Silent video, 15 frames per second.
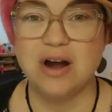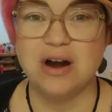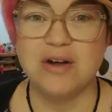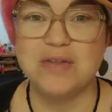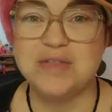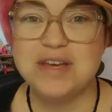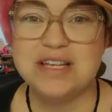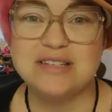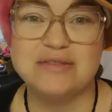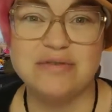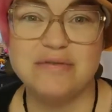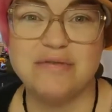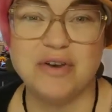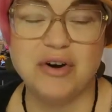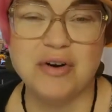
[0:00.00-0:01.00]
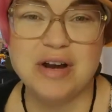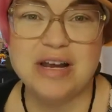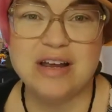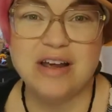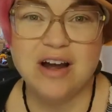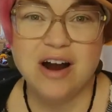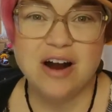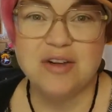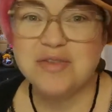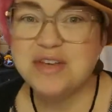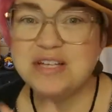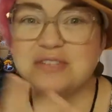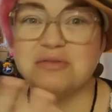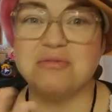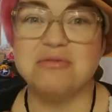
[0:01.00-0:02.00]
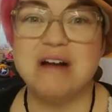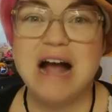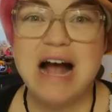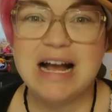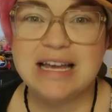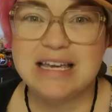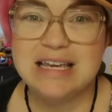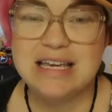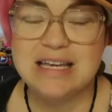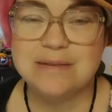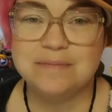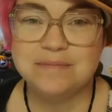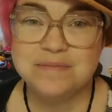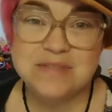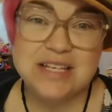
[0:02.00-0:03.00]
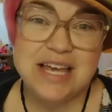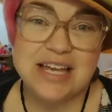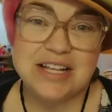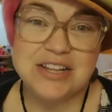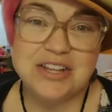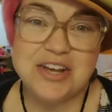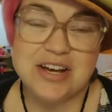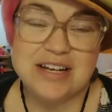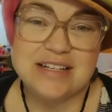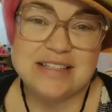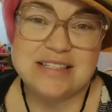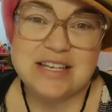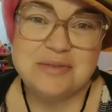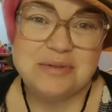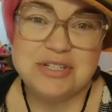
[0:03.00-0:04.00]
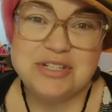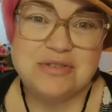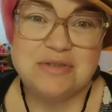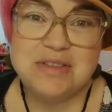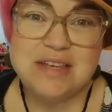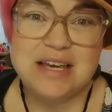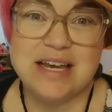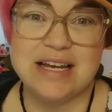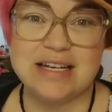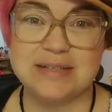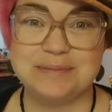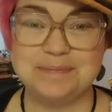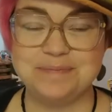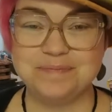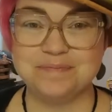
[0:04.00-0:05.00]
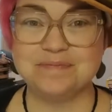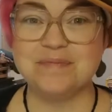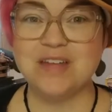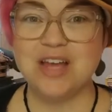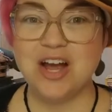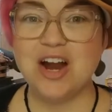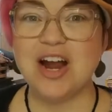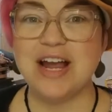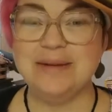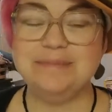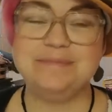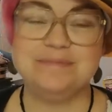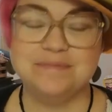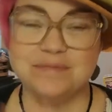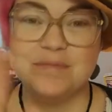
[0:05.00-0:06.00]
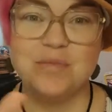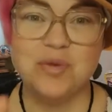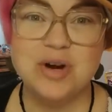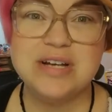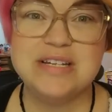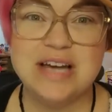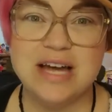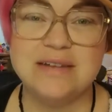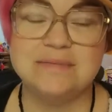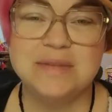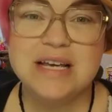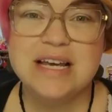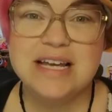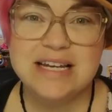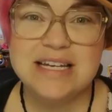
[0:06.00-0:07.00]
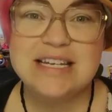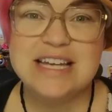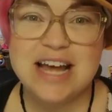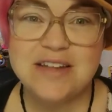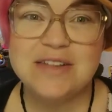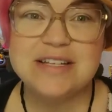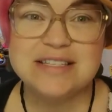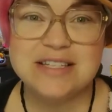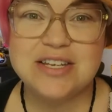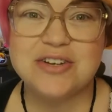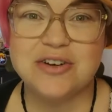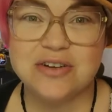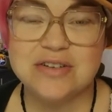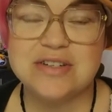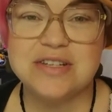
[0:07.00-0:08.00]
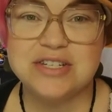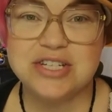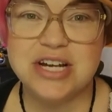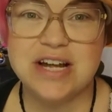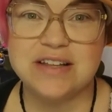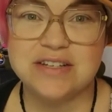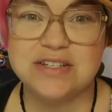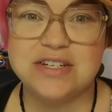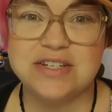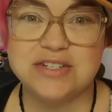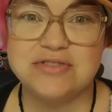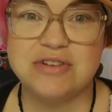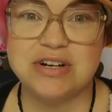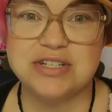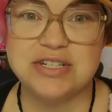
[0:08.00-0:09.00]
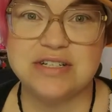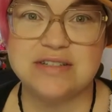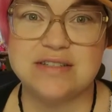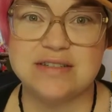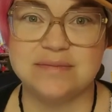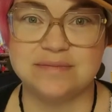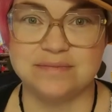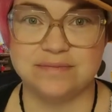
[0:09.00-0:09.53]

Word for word: Are things furry? Are things rocky? Take a look and see what you think. All right, we're done. Now let's get on to the challenge instructions.